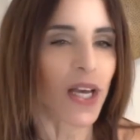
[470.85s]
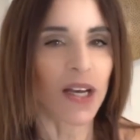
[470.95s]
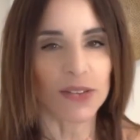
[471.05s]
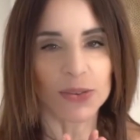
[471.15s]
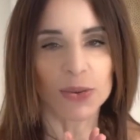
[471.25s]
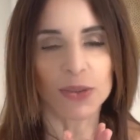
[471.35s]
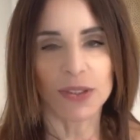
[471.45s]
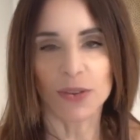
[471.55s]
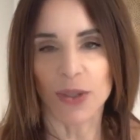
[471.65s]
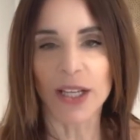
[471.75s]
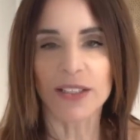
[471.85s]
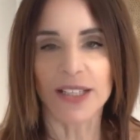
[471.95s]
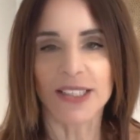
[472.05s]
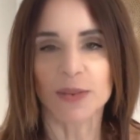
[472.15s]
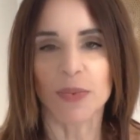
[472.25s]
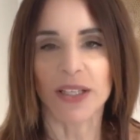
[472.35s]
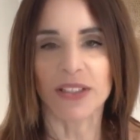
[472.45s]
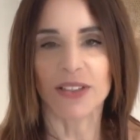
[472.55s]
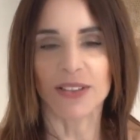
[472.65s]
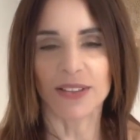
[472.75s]
how to recognize
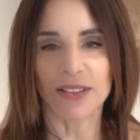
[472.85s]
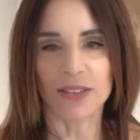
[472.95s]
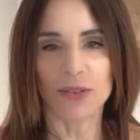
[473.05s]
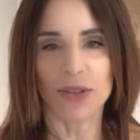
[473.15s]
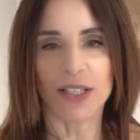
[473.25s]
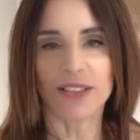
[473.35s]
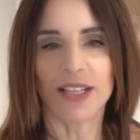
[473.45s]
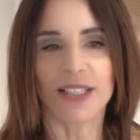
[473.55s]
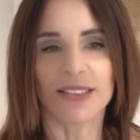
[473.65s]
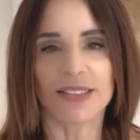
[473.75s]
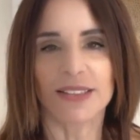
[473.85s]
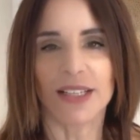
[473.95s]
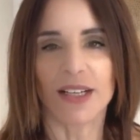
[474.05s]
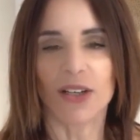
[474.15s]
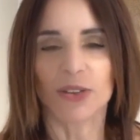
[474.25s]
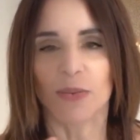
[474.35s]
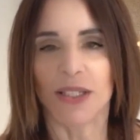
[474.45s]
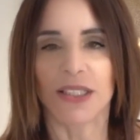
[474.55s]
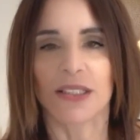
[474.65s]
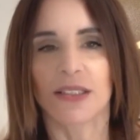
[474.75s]
pattern, recognize
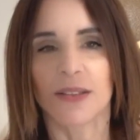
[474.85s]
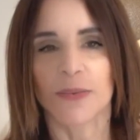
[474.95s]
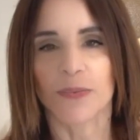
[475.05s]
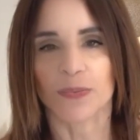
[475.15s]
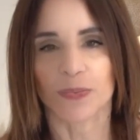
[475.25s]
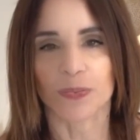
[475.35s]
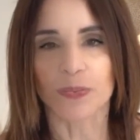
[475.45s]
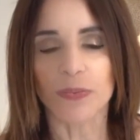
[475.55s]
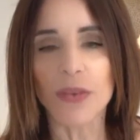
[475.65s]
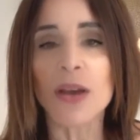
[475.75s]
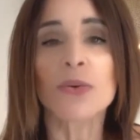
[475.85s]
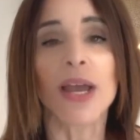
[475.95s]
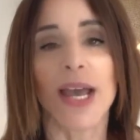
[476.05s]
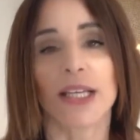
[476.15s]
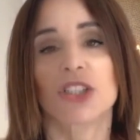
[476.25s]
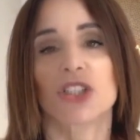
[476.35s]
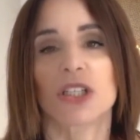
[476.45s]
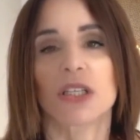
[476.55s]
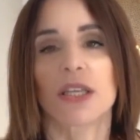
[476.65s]
automatic reaction,